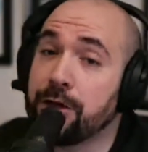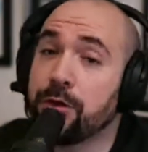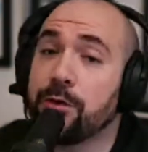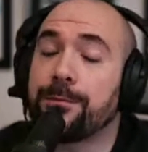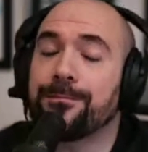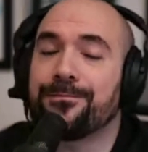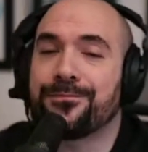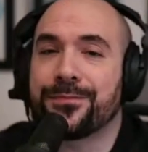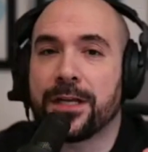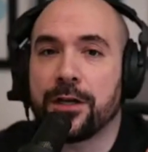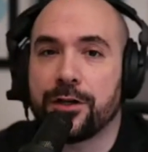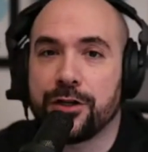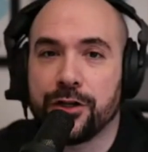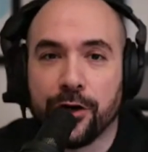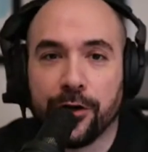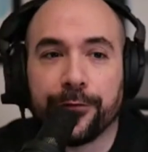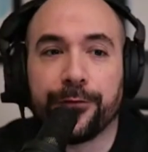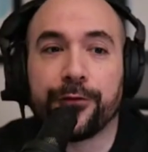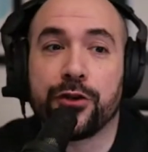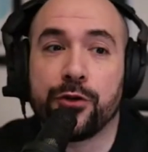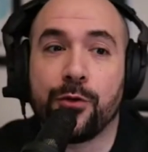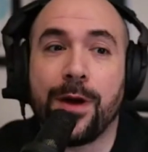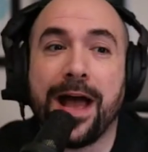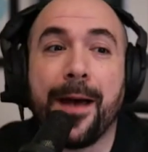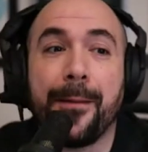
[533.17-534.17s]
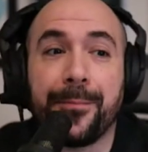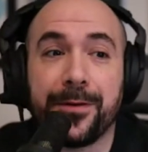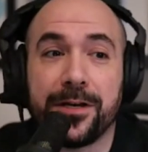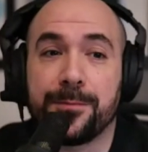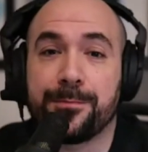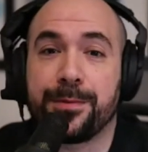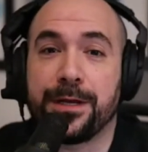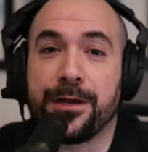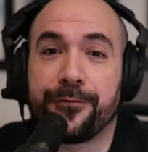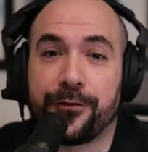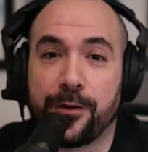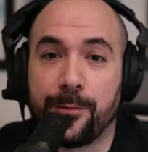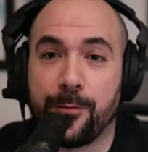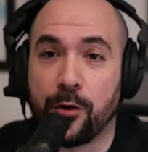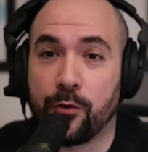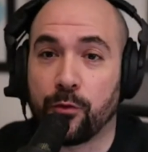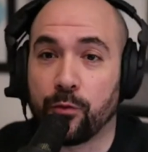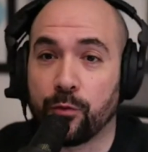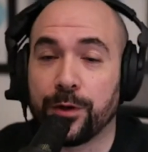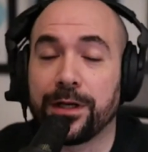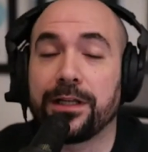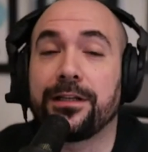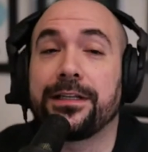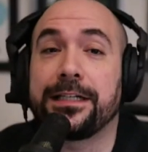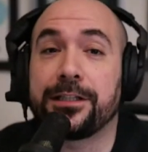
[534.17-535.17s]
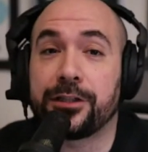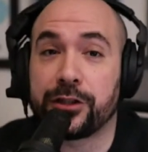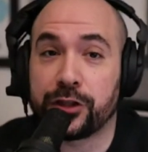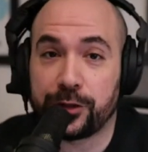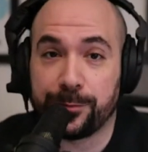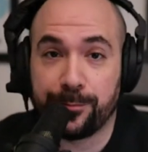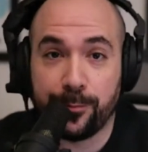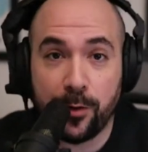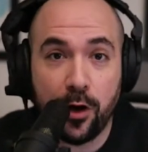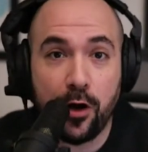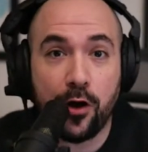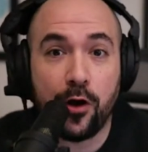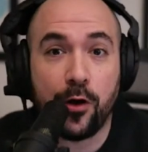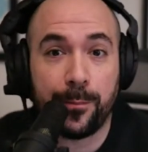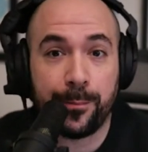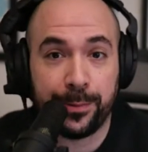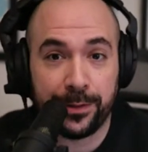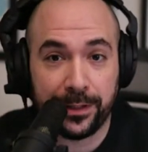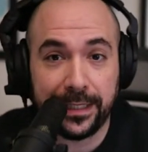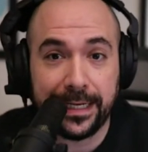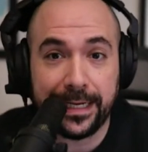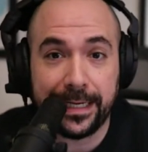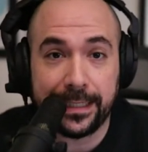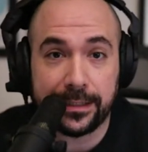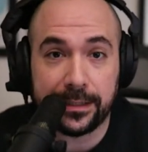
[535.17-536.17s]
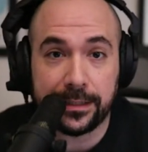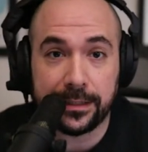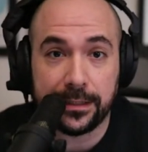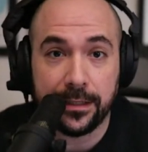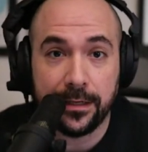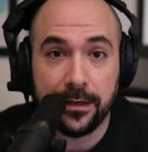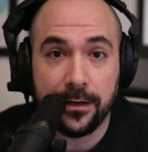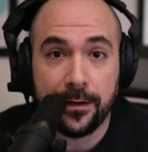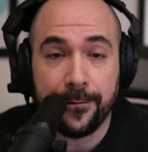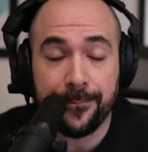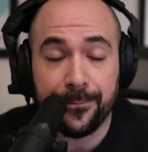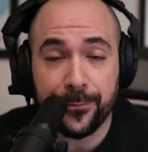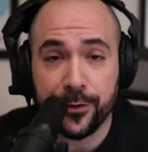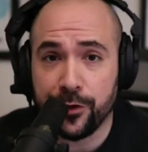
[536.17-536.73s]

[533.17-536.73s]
you you're you happen to be from a really small place.